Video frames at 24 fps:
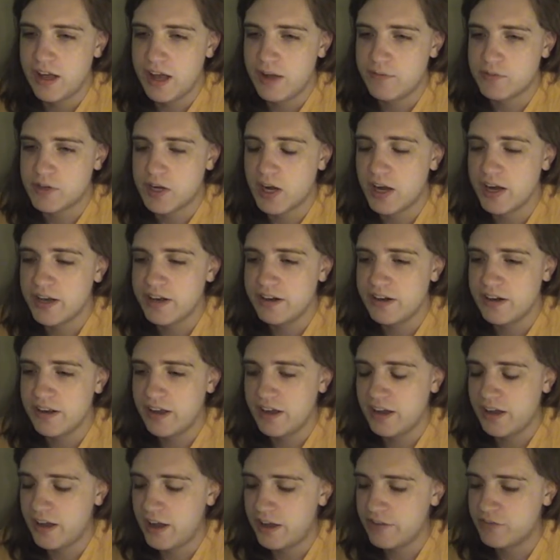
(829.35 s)

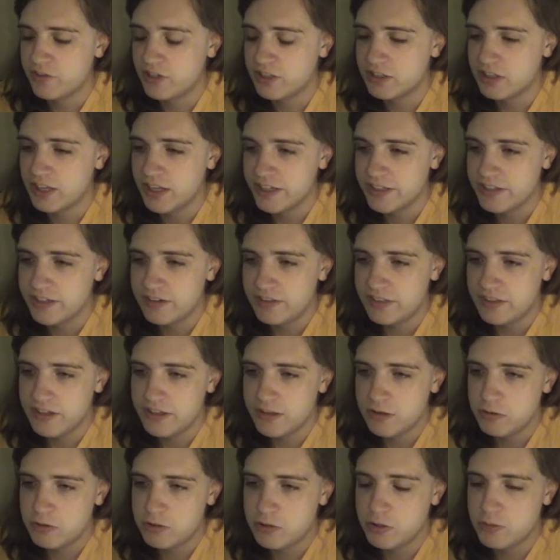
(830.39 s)
I've neglected
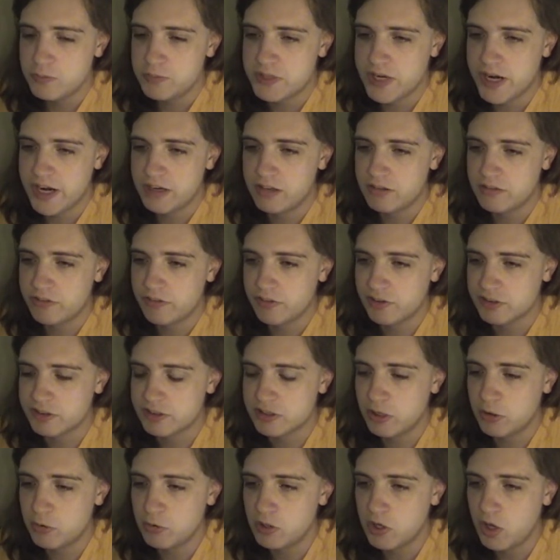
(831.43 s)
the YouTube channel for
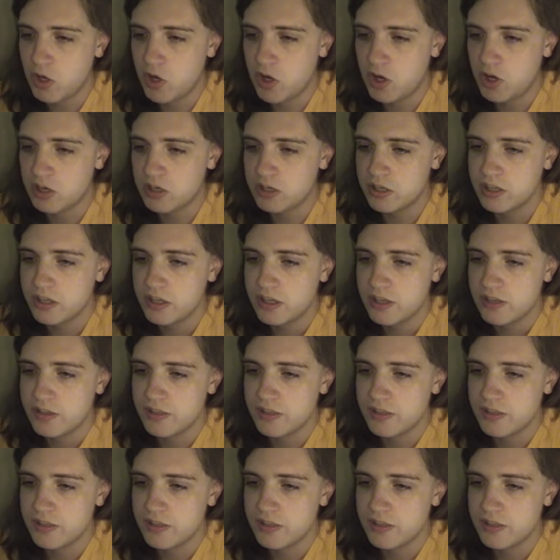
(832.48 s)
so long